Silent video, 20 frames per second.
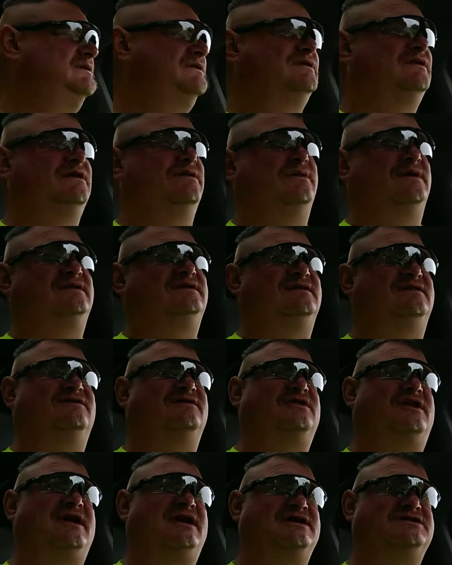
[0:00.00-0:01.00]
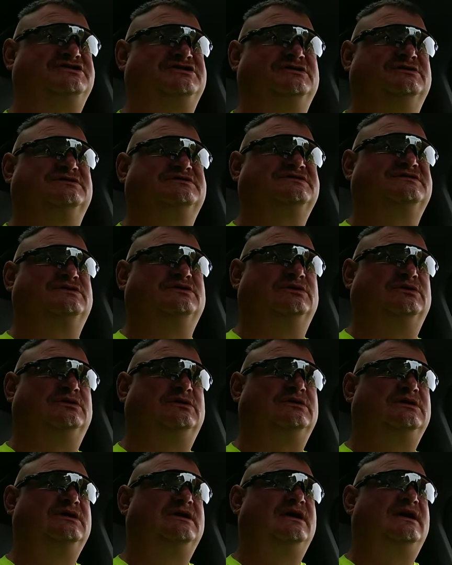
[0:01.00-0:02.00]
I went to the vocational
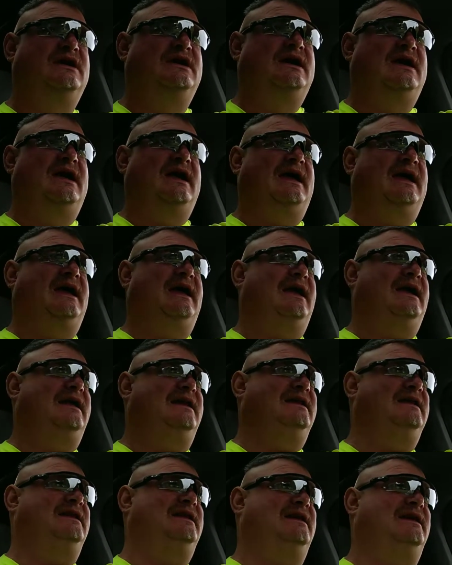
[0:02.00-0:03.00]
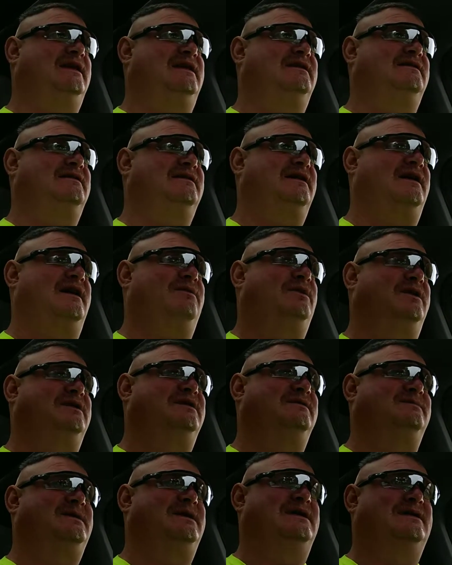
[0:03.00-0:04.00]
school, and I wanted
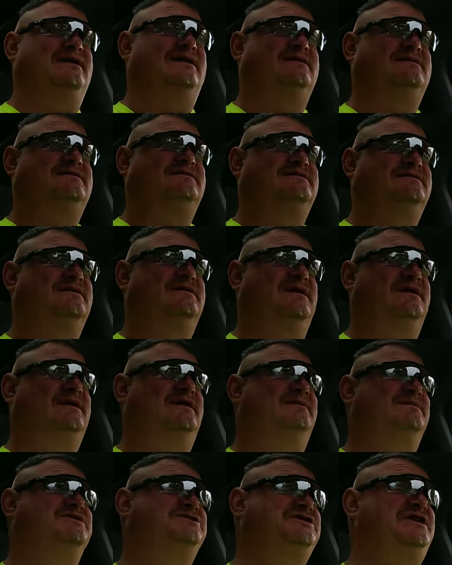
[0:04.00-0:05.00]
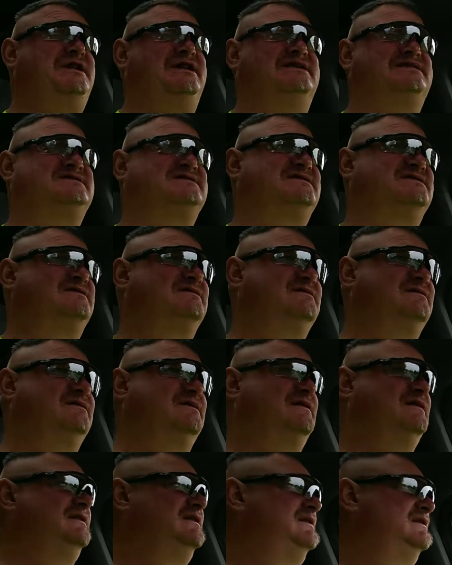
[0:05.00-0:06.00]
to be a machinist.
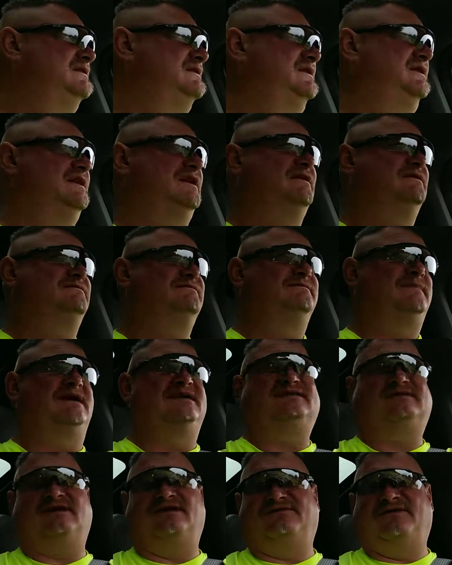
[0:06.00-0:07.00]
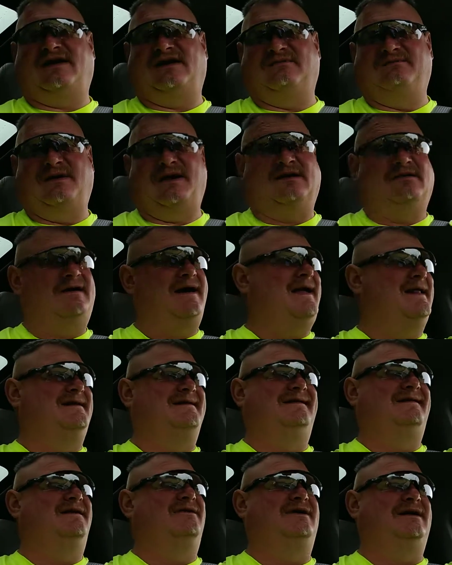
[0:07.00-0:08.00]
You know, make stuff out of metal. I
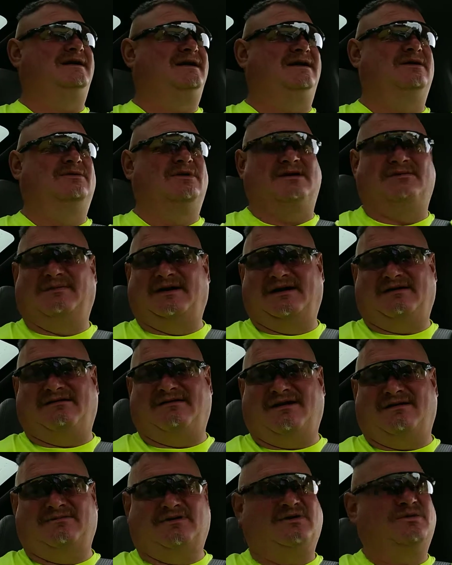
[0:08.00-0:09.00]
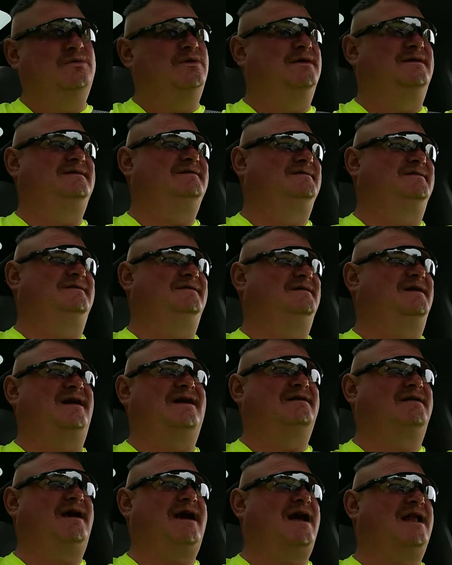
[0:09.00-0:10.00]
had no idea what a micrometer was, or a
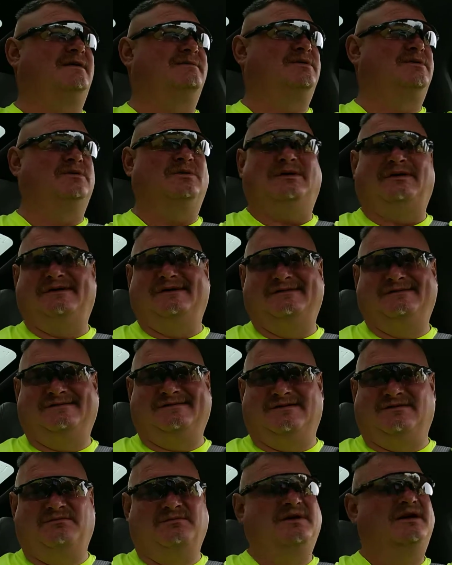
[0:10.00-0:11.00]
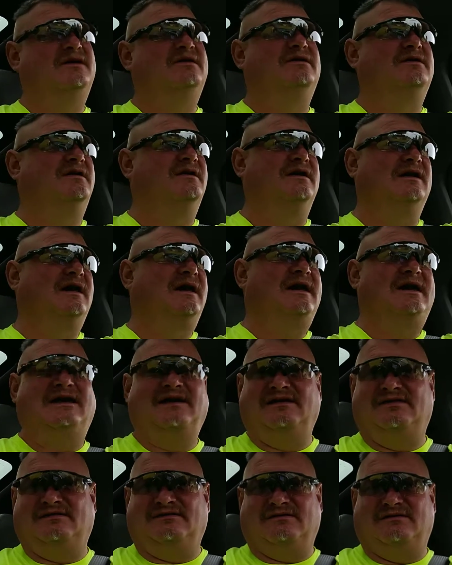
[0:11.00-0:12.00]
dial caliper was, or a mill, or a
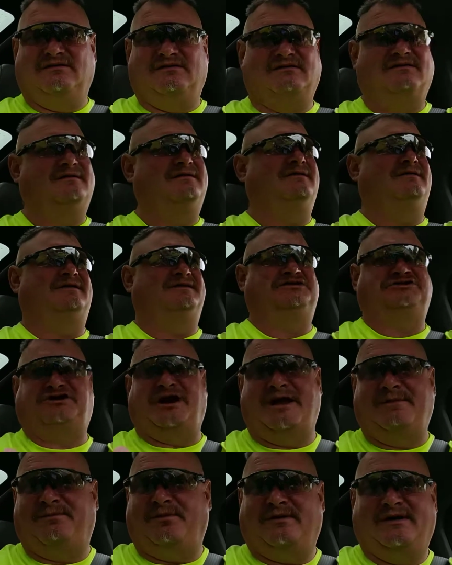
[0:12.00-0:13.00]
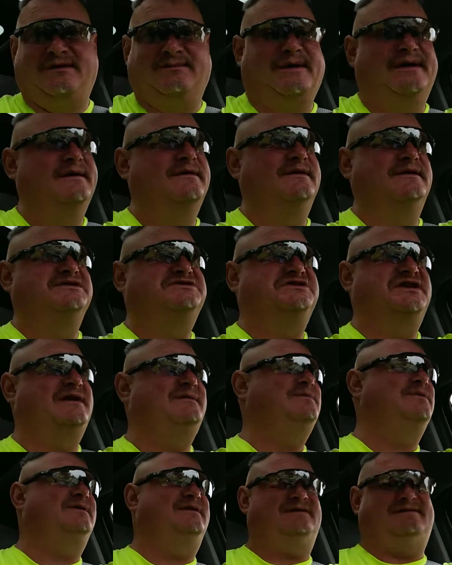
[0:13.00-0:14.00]
lathe, or a shaper. Anybody know what a
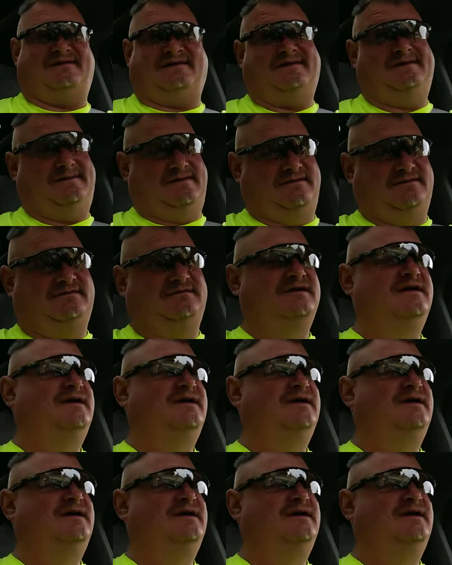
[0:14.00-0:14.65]
shaper is? I do.